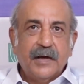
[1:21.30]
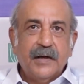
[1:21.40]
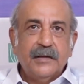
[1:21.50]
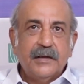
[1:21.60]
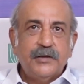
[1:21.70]

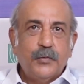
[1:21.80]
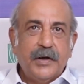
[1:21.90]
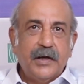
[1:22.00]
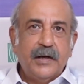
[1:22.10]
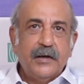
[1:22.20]
In this
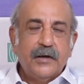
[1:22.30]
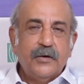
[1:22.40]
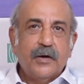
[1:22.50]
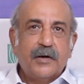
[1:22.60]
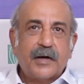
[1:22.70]
way,
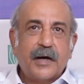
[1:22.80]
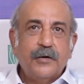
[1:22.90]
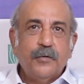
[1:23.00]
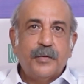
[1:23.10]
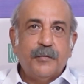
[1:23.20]
you are trying
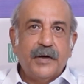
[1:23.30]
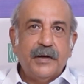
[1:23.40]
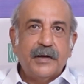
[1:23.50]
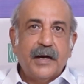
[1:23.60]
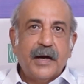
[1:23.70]
to prevent